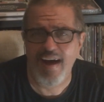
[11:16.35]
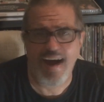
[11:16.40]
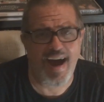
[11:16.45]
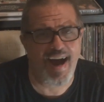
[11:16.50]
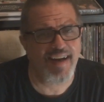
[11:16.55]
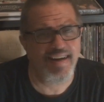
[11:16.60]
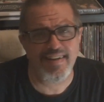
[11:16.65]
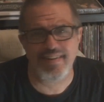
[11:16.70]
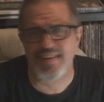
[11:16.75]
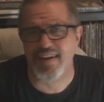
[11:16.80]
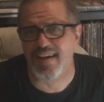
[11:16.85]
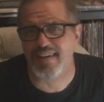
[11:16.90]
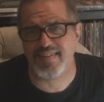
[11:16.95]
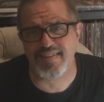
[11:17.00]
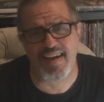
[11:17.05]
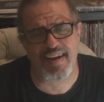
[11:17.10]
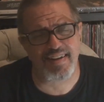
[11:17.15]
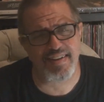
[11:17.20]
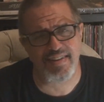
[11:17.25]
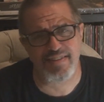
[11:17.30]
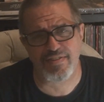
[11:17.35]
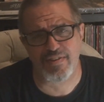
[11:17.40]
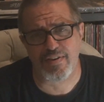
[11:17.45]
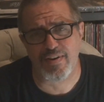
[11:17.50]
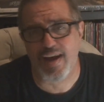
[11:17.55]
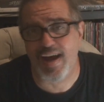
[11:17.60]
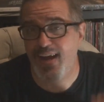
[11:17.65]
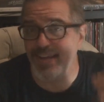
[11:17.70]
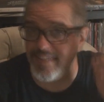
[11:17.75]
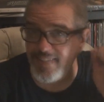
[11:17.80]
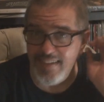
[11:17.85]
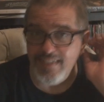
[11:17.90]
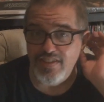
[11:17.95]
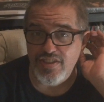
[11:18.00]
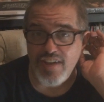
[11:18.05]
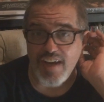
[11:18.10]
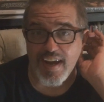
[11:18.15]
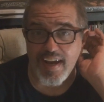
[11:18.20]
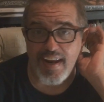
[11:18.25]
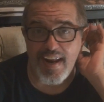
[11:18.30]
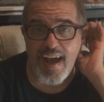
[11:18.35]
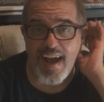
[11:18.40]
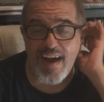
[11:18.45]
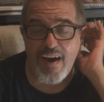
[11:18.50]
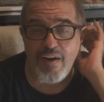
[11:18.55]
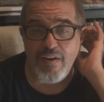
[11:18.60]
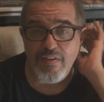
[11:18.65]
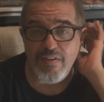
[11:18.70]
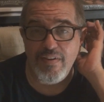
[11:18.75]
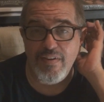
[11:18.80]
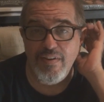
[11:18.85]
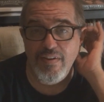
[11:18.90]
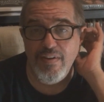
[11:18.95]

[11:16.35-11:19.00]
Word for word: I didn't like that either. I did check it out.